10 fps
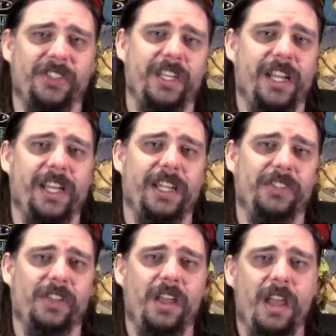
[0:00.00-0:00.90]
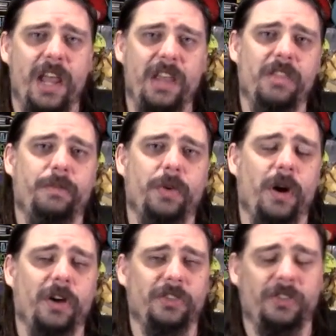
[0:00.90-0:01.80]
CDs in the
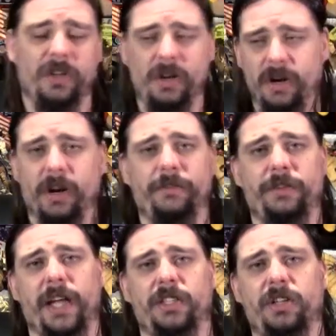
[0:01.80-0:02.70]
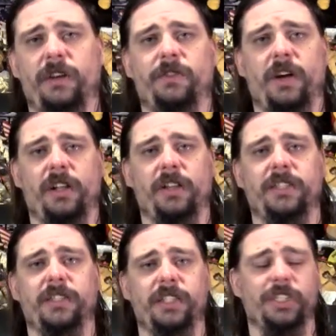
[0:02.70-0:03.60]
box for that Street Fighter
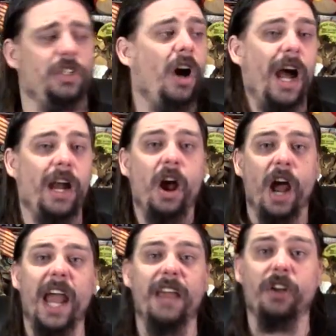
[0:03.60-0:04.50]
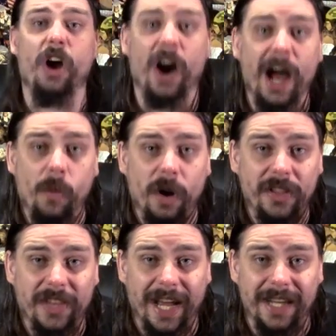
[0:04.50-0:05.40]
Collector's Edition. I, even I
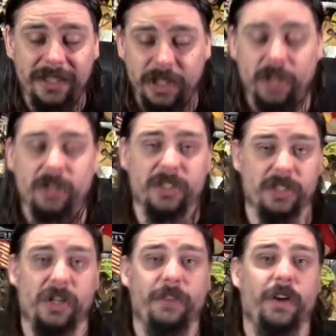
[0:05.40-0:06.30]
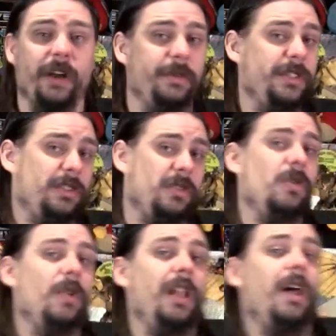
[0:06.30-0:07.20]
wanted that, you know, because the Street Fighter music's
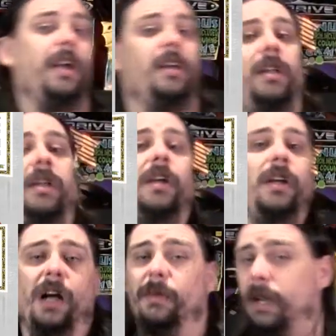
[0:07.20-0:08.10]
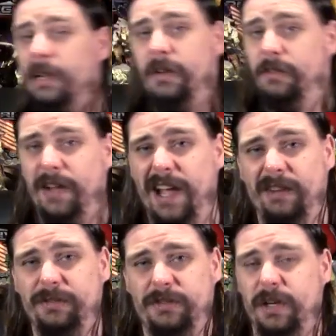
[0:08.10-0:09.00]
cool, I like it. I'm not even a fan
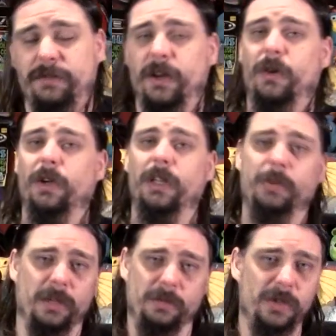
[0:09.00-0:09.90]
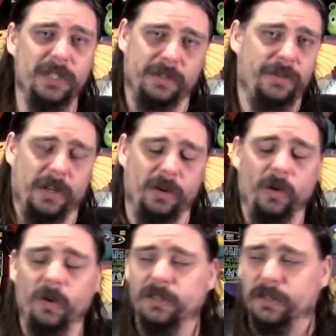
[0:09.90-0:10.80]
of Street Fighter really, but the music's fucking
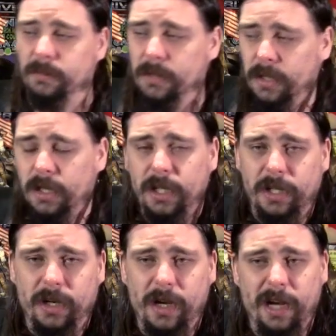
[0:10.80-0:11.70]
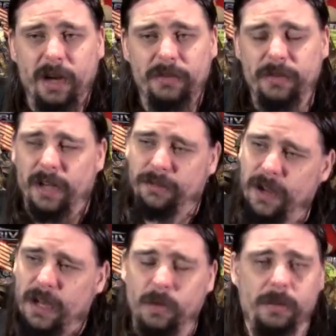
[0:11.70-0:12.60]
awesome, you know, and I was like,
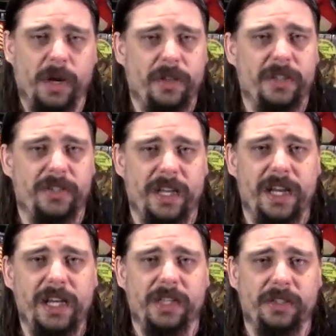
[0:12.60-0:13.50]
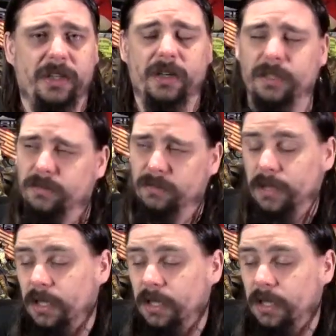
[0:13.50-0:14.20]
fuck, I wouldn't mind those CDs, you know.